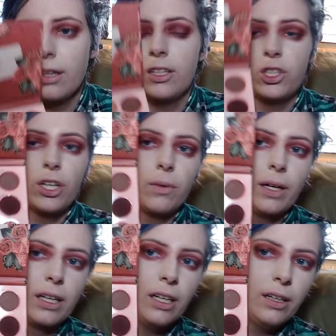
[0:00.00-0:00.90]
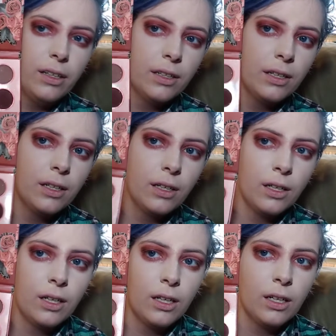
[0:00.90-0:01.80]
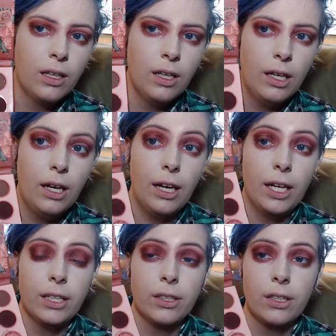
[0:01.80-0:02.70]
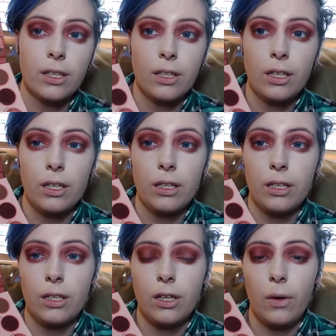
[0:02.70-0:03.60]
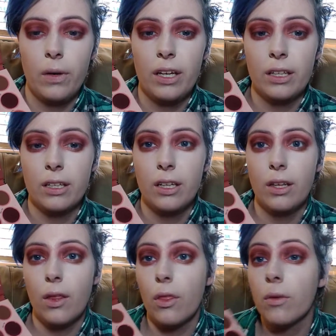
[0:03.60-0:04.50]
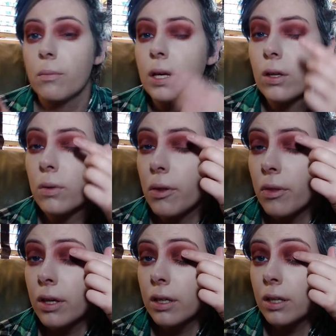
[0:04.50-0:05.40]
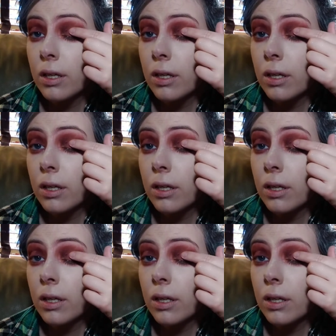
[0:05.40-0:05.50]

this shade right here and go in the middle with it.